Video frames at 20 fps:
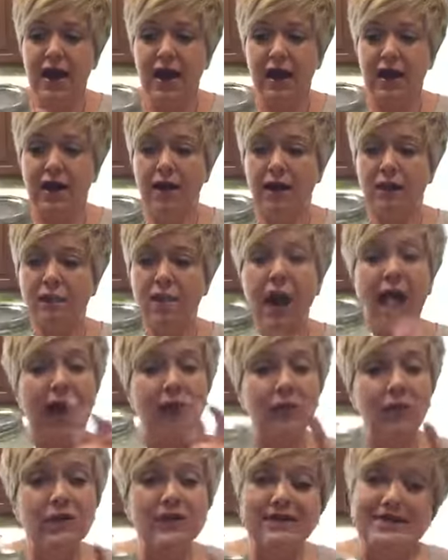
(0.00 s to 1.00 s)
I
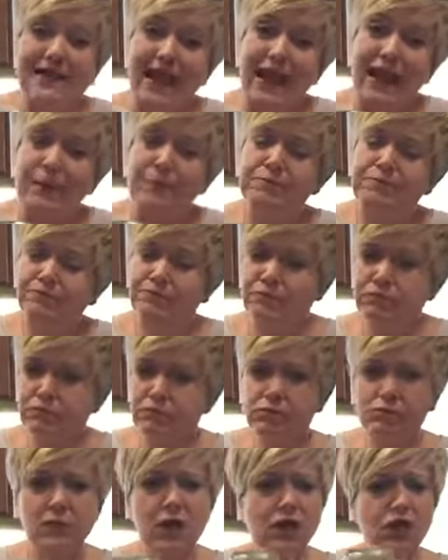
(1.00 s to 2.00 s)
will say,
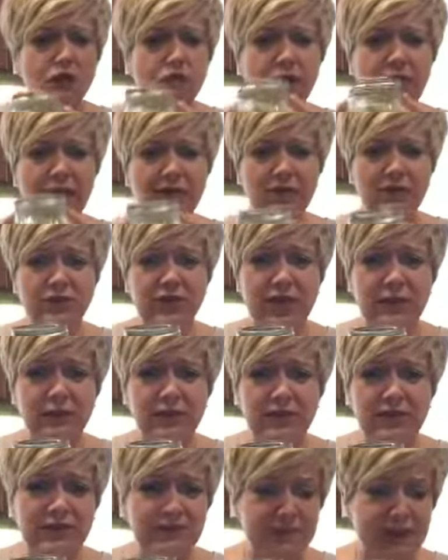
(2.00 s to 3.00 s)
you can keep
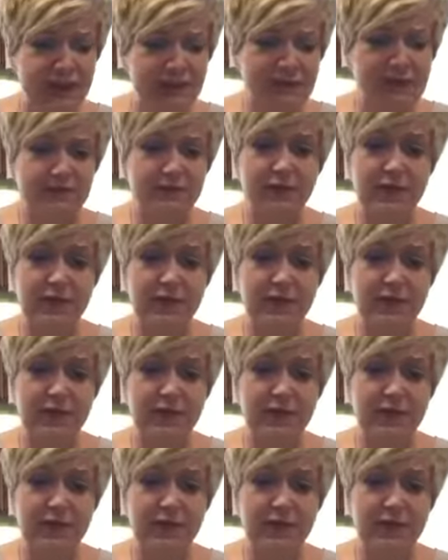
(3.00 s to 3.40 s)
with these basics,